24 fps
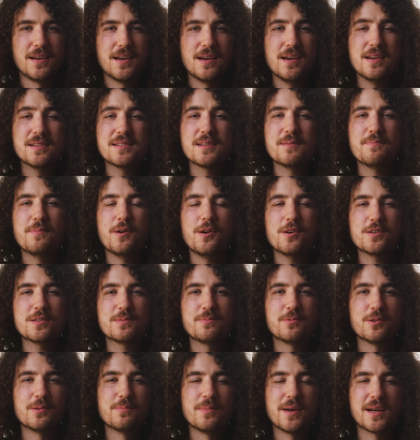Is it
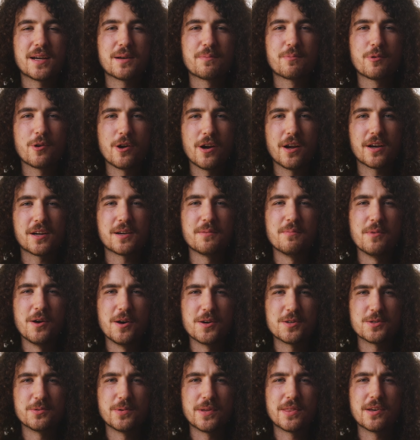possible to make a product
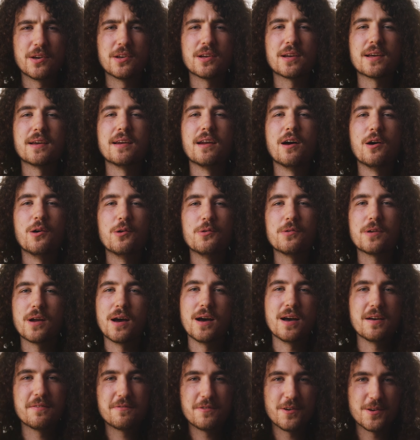commercial with only an old
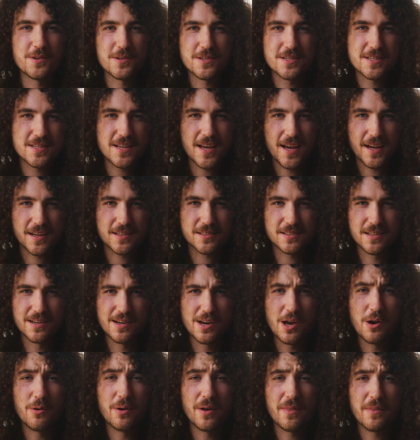iPhone 6 and
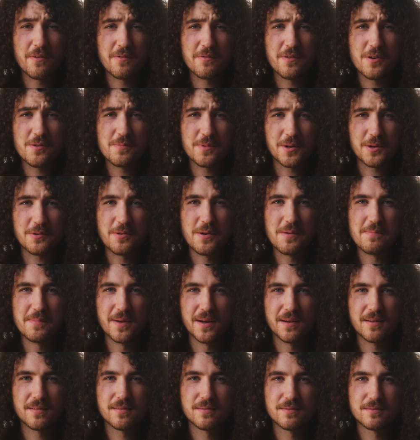no other film
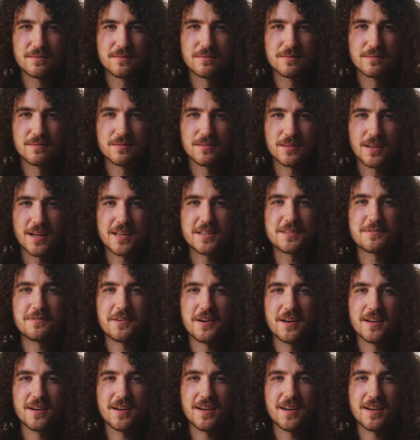equipment? Let's find